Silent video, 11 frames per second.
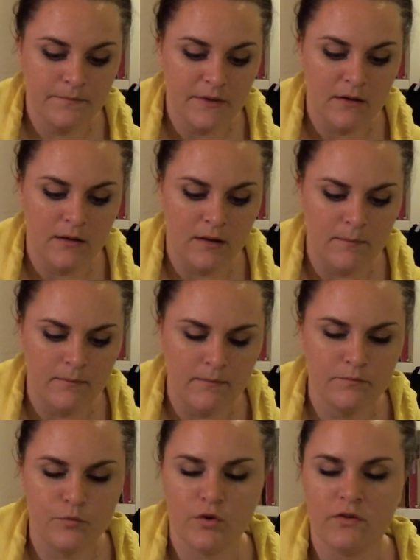Of
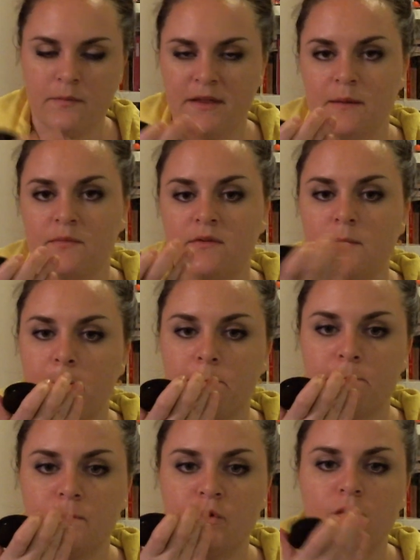course, my lips
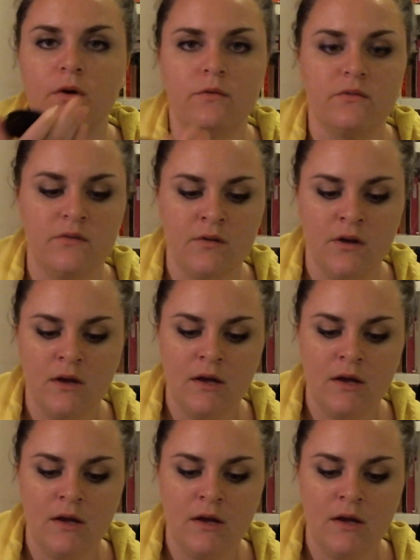closed.